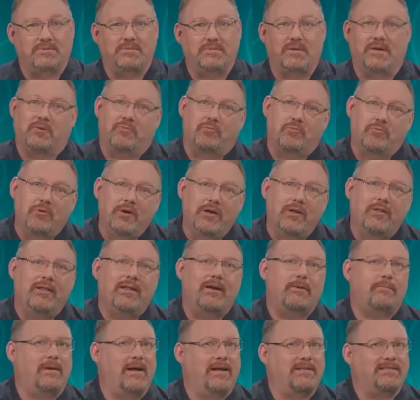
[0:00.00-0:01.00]
but it really
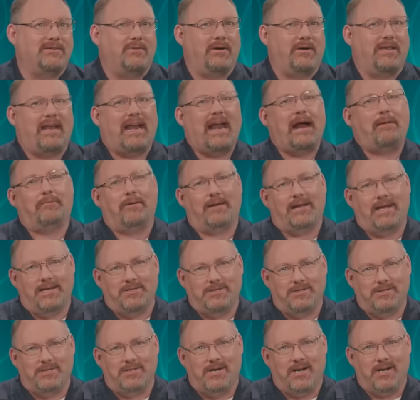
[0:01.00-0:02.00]
depends on what that
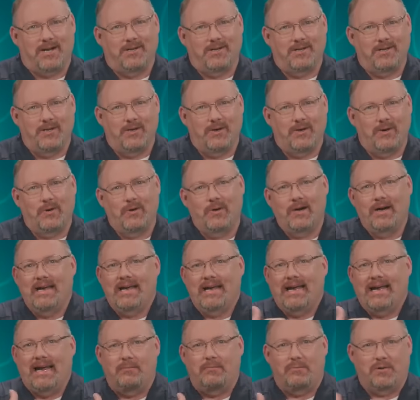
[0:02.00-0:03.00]
application is going to do
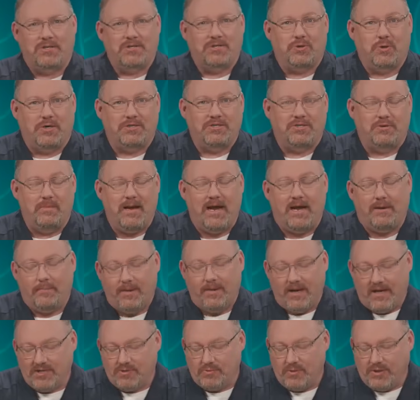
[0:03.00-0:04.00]
and which choice you make,
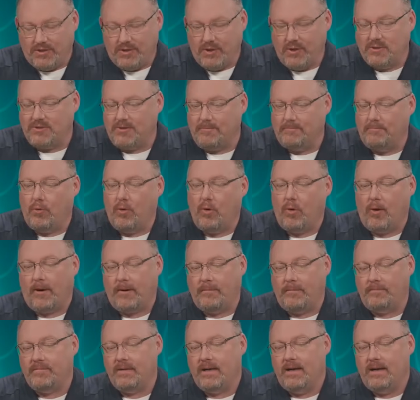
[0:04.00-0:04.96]
because we do support